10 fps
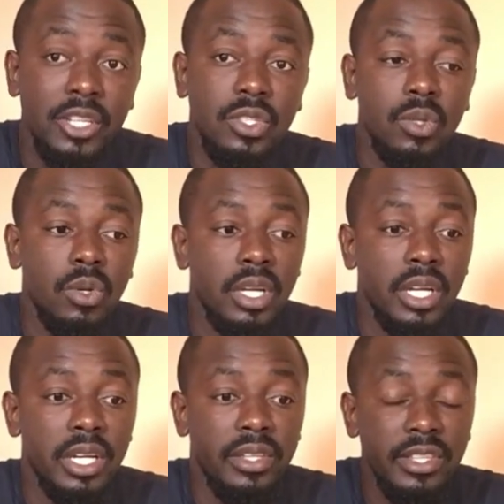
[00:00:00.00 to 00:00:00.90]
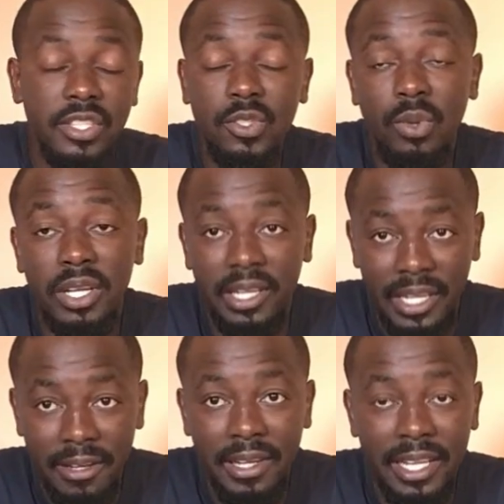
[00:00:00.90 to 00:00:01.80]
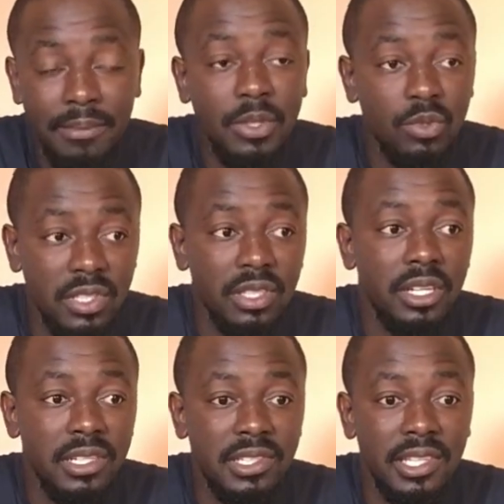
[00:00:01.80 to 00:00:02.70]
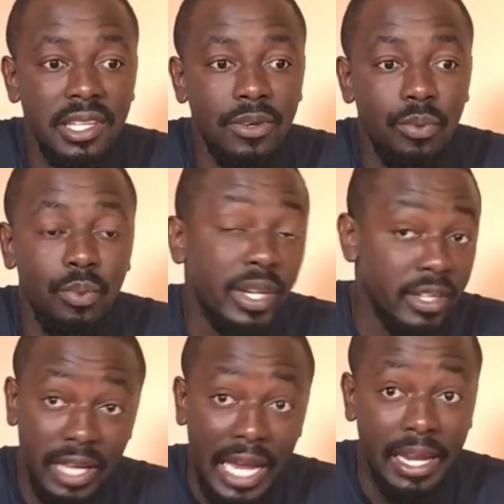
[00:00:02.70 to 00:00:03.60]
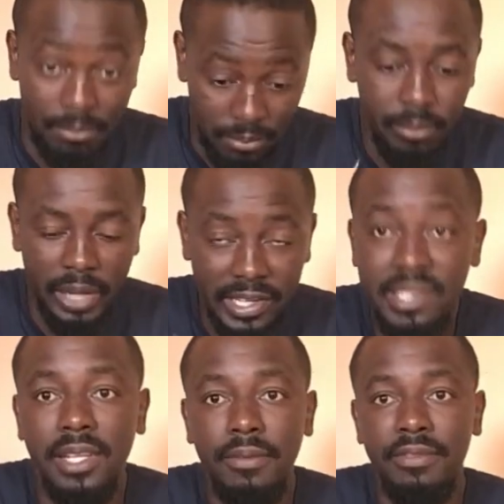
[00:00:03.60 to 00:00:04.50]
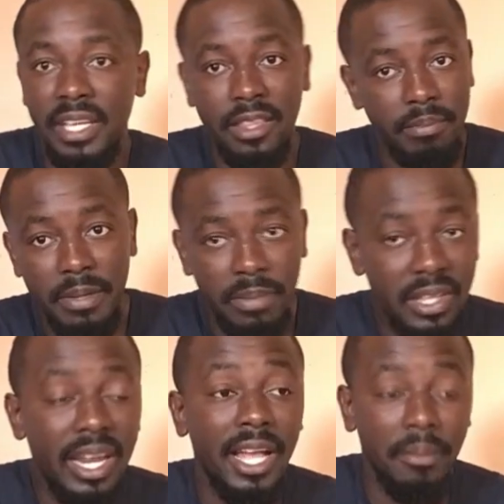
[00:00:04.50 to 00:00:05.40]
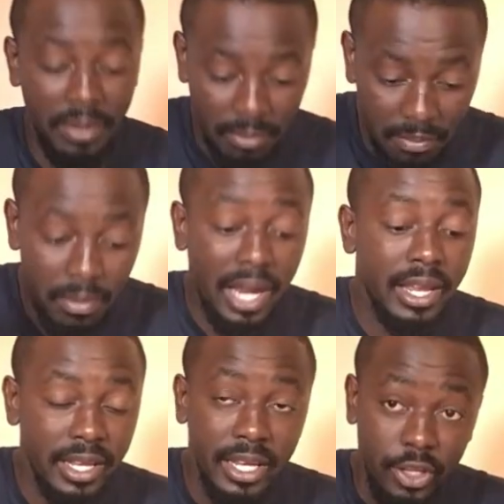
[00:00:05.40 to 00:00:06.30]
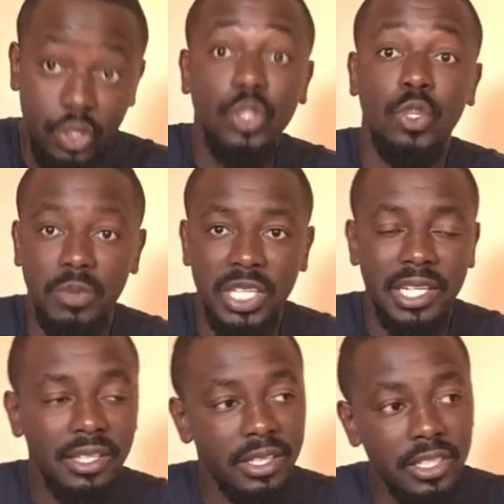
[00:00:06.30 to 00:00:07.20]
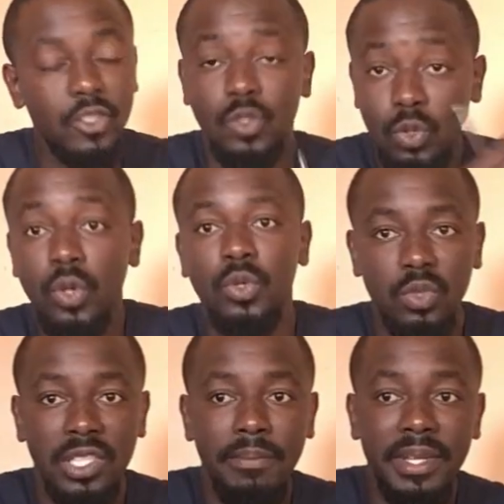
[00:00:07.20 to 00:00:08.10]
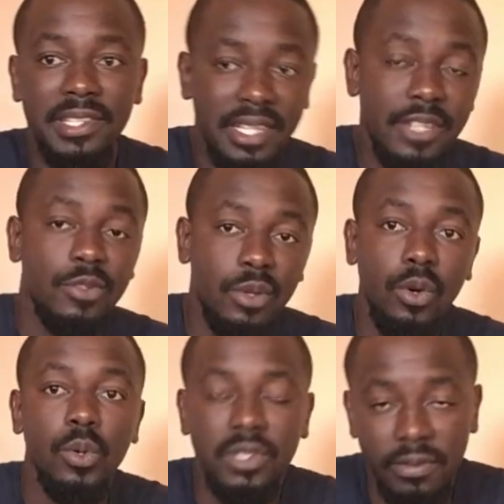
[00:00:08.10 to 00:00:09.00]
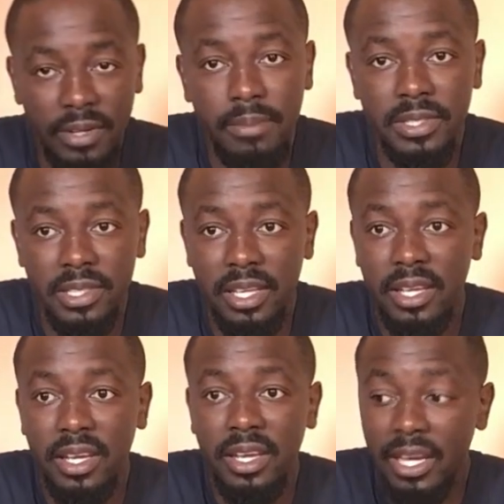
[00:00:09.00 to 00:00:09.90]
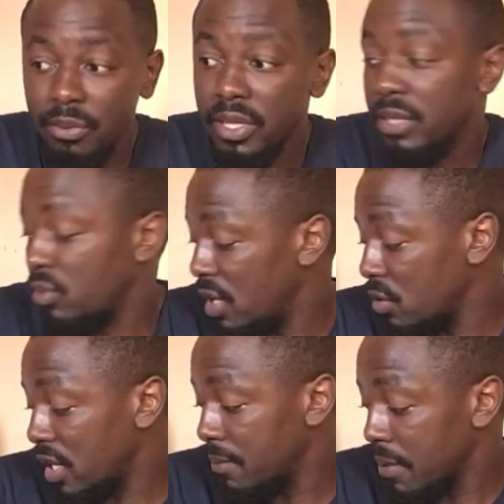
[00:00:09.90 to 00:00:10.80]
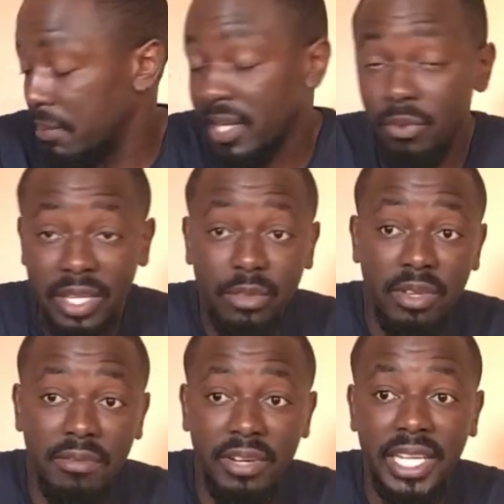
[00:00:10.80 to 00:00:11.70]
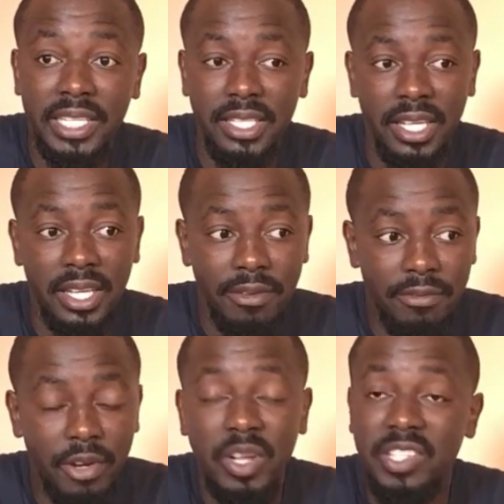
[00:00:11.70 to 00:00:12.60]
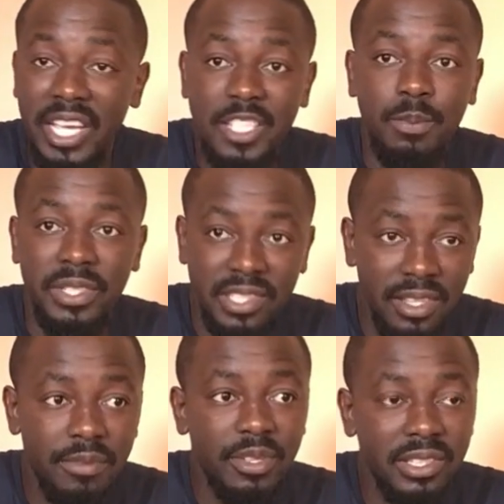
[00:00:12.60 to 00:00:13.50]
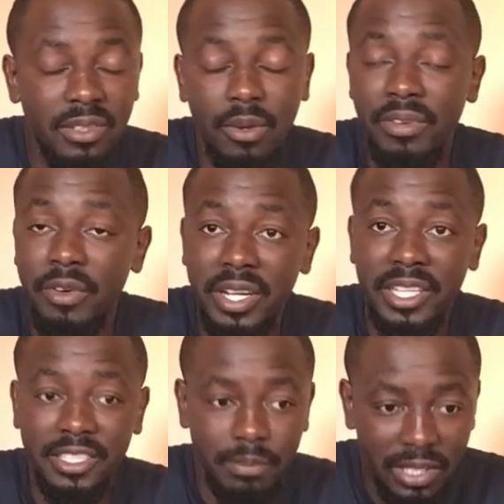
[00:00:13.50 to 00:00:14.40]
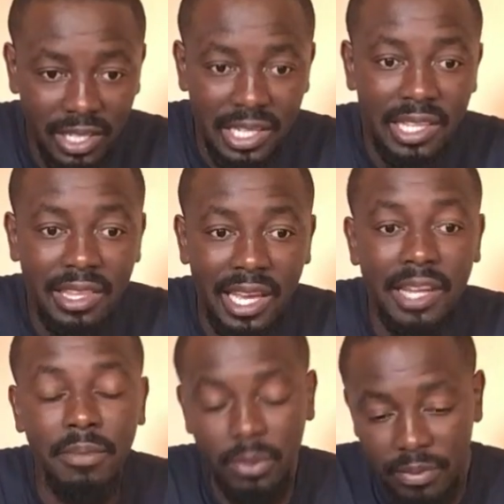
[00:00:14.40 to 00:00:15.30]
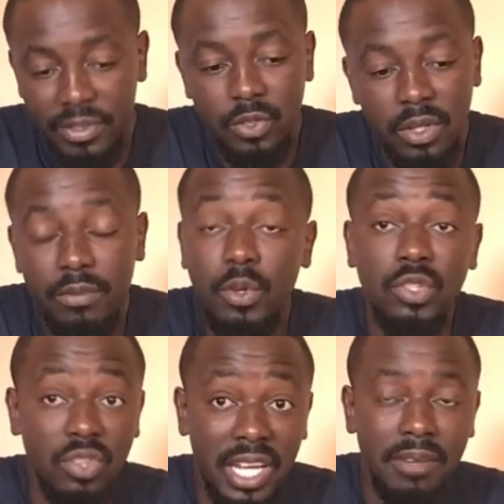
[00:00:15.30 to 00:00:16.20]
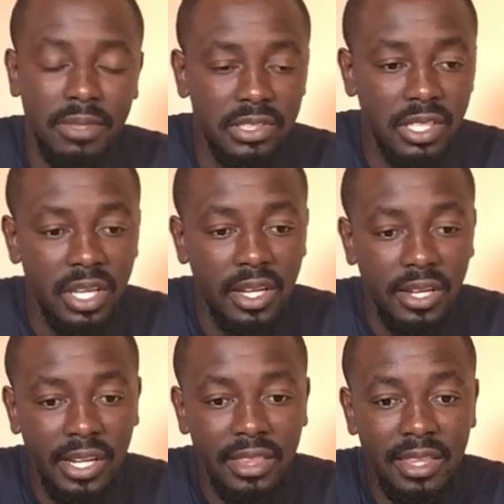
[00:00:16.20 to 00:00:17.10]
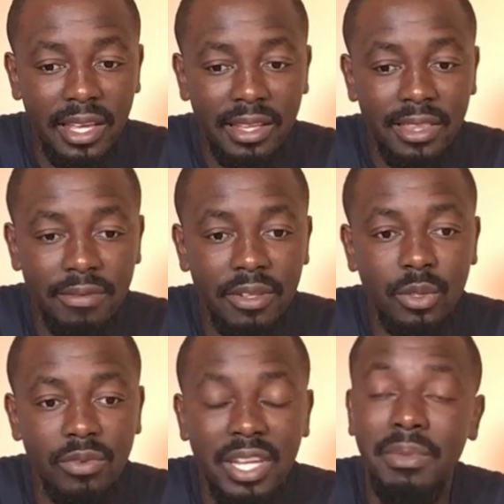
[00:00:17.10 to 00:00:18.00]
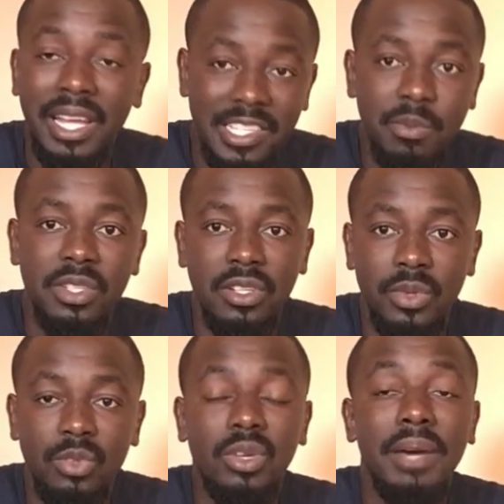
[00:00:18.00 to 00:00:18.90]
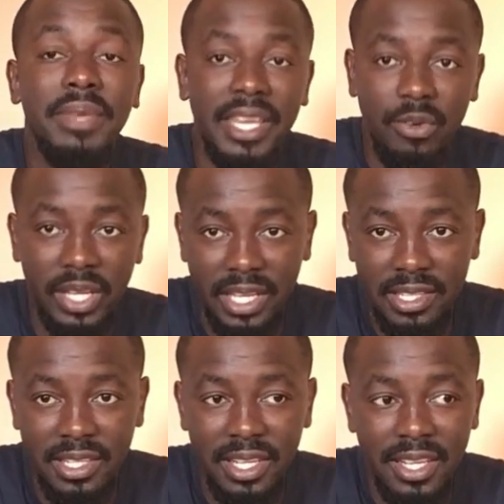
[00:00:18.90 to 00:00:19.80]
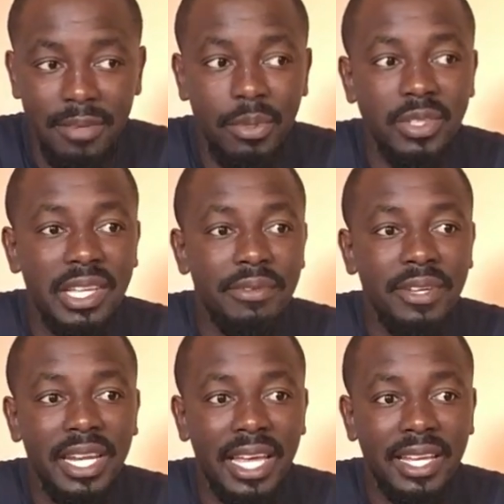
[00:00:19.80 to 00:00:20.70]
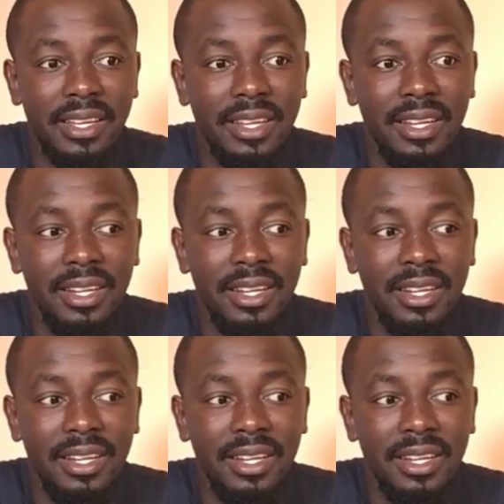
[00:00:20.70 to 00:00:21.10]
So this is what led, led me to sit down and say, we need, I, myself and the people that are helping me, my YouTube channel needs to go to and needs to go host the Farmers Day. And we need to educate people. And we need to invite various experts in the field of agriculture, particularly in the animal. We're first going to focus on animals in the in the field of animal husbandry to come and educate. Because I feel like